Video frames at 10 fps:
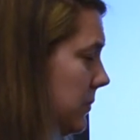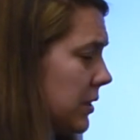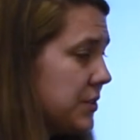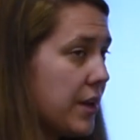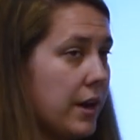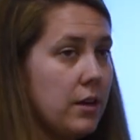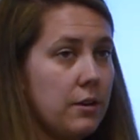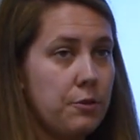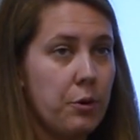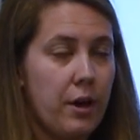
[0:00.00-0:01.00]
is that
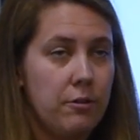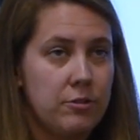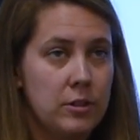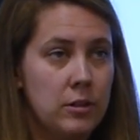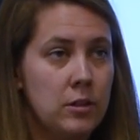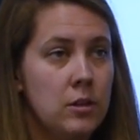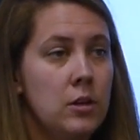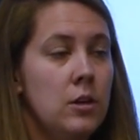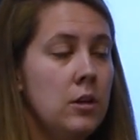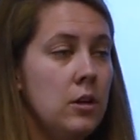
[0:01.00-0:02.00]
if you
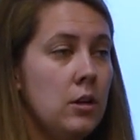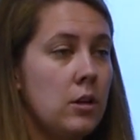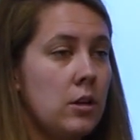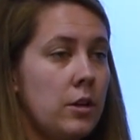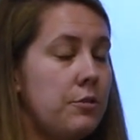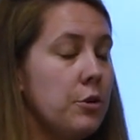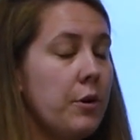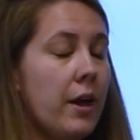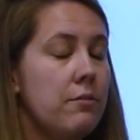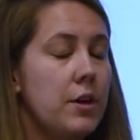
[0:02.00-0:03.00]
don't
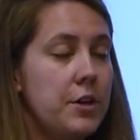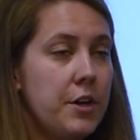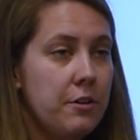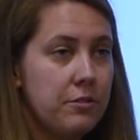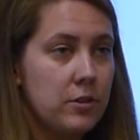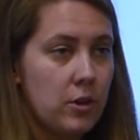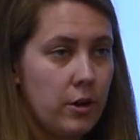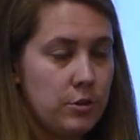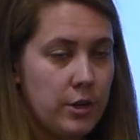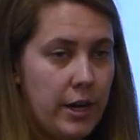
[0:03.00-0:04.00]
have enough
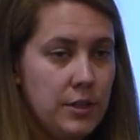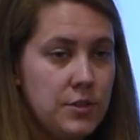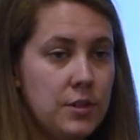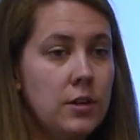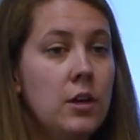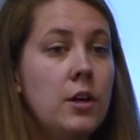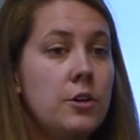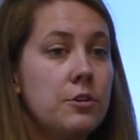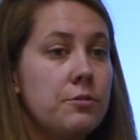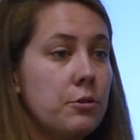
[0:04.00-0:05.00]
contrast,
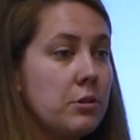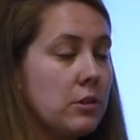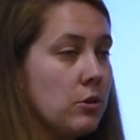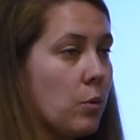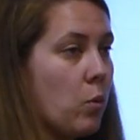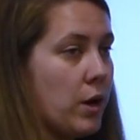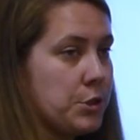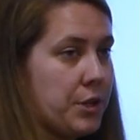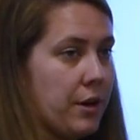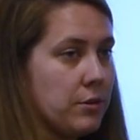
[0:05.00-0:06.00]
your photo can look
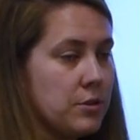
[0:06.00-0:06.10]
washed out.